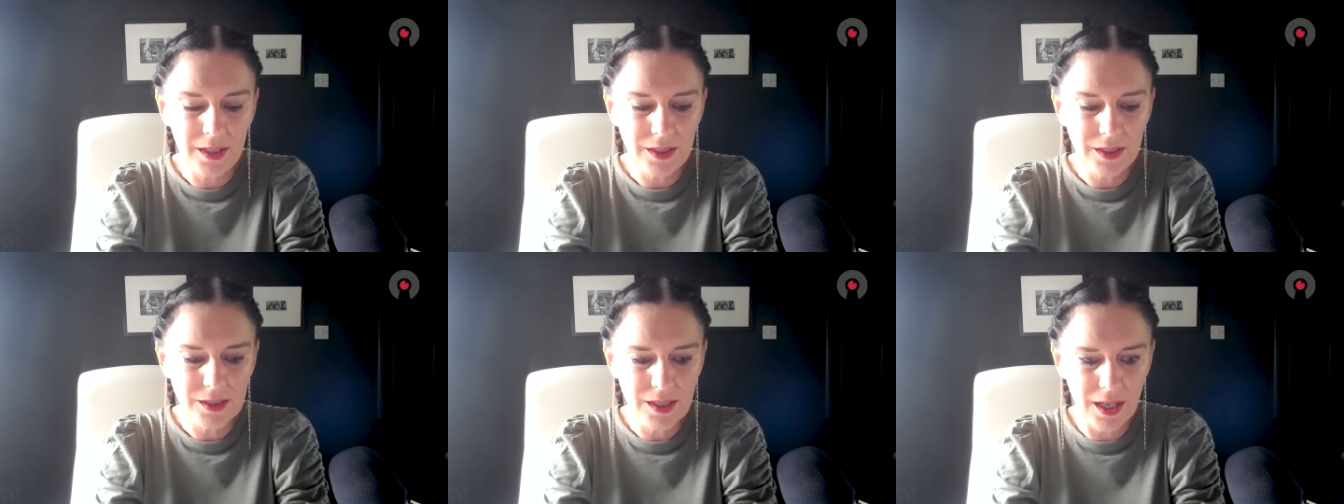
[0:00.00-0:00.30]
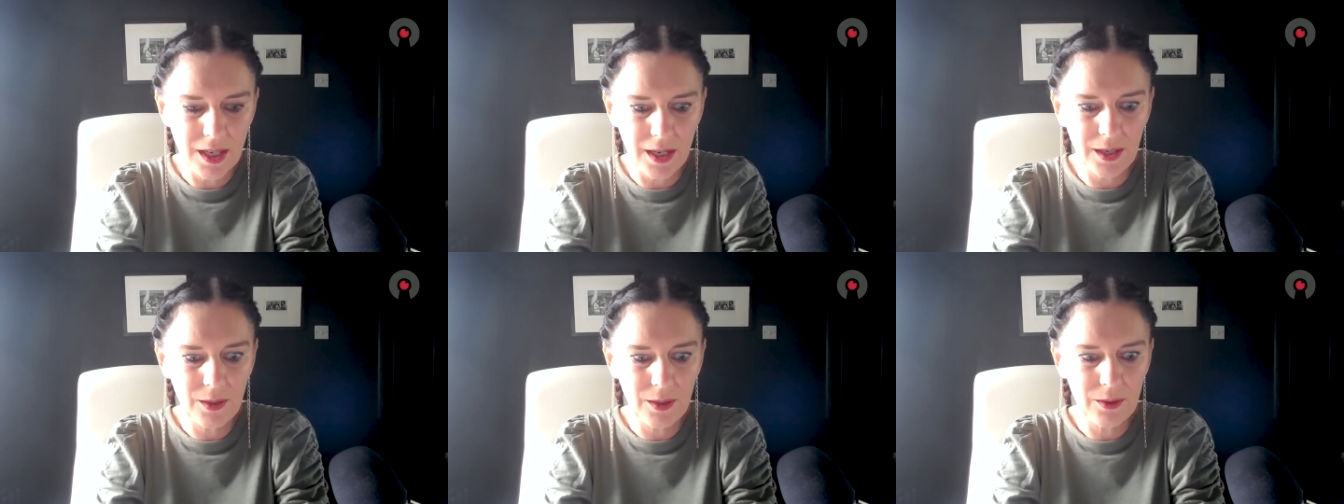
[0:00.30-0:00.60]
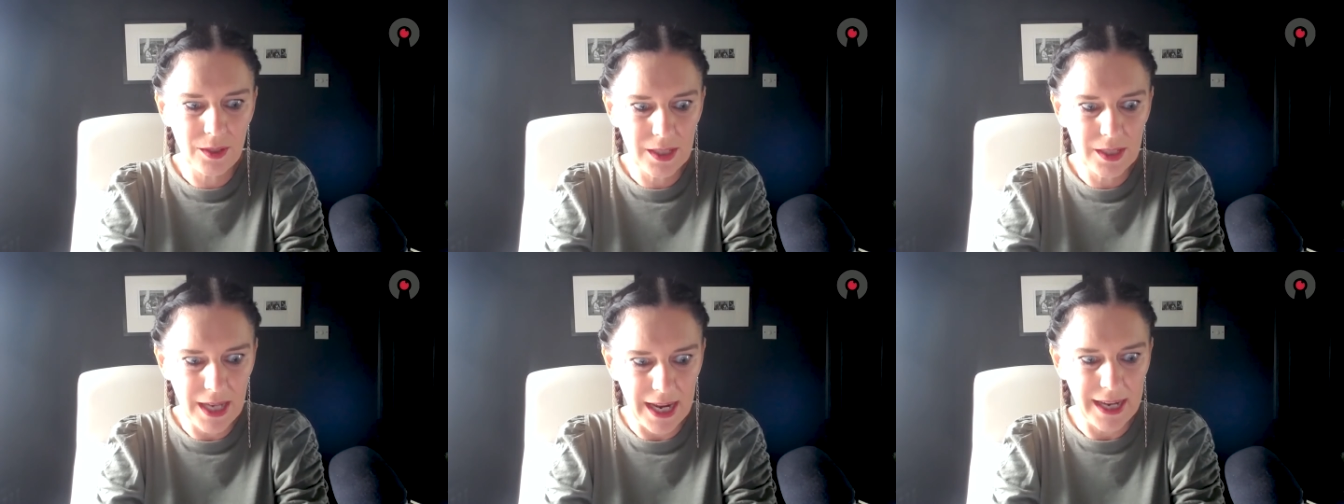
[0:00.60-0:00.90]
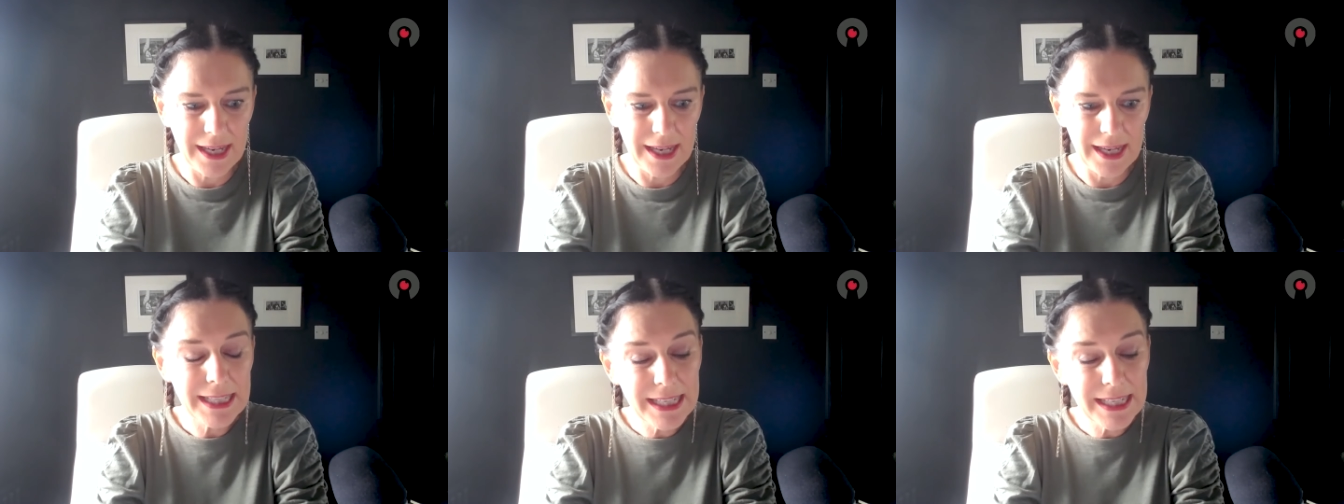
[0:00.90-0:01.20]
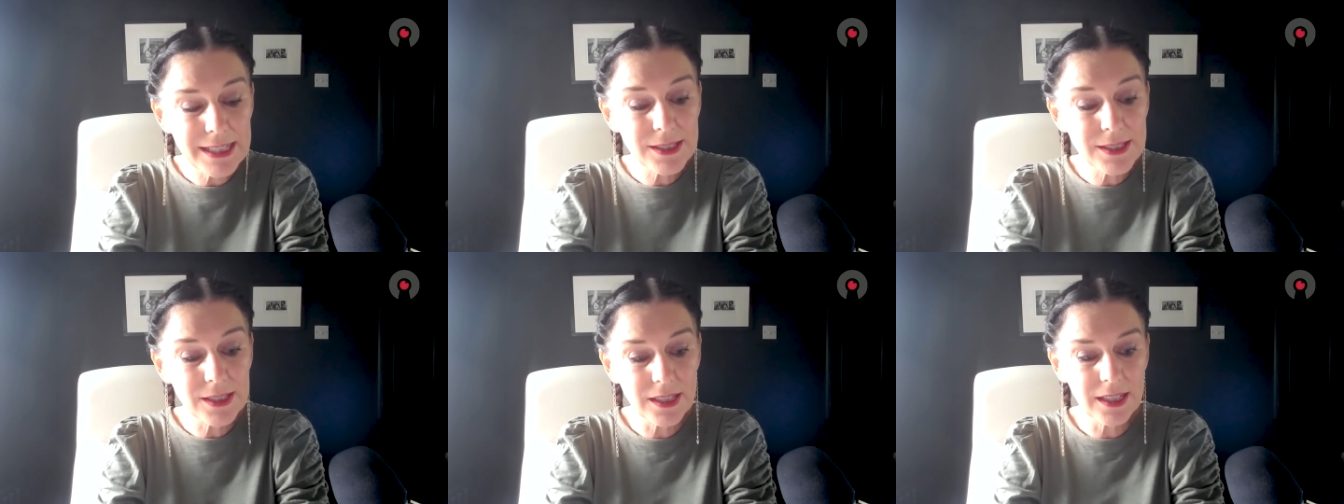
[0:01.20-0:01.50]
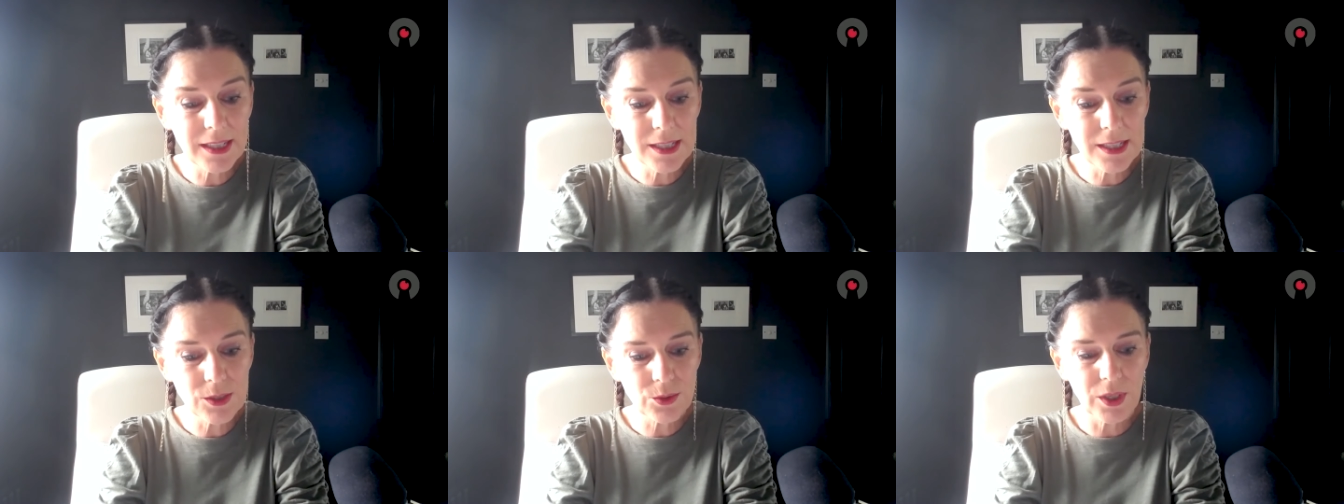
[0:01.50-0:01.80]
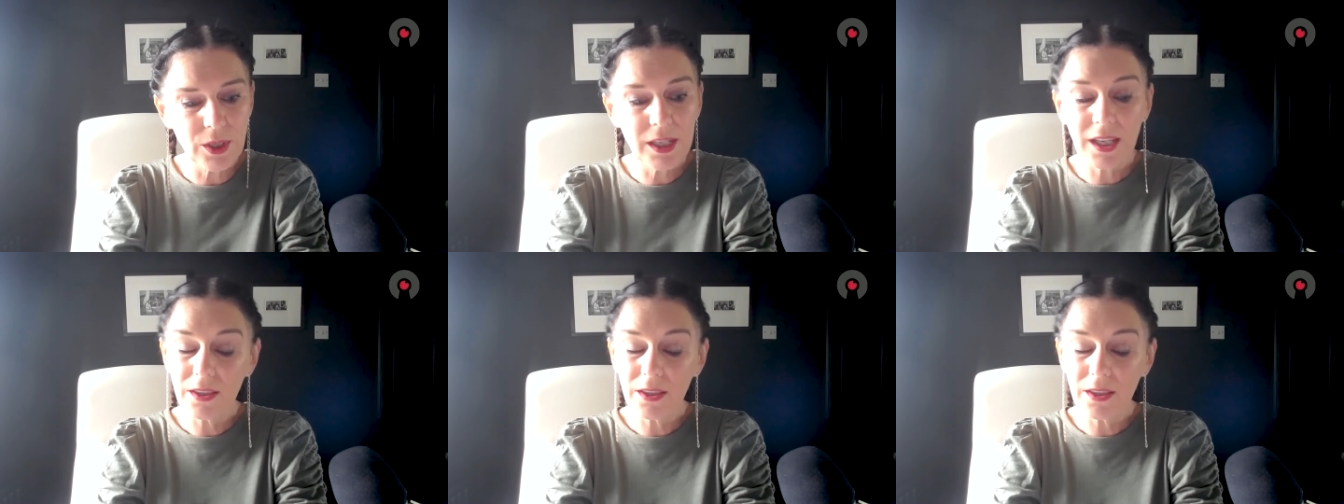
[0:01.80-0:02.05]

So yeah, it is it is tricky.